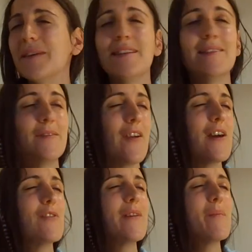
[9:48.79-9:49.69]
in this
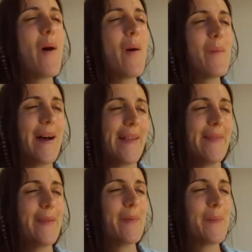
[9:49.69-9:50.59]
very
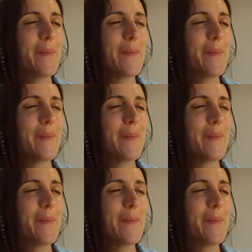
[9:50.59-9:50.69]
moment,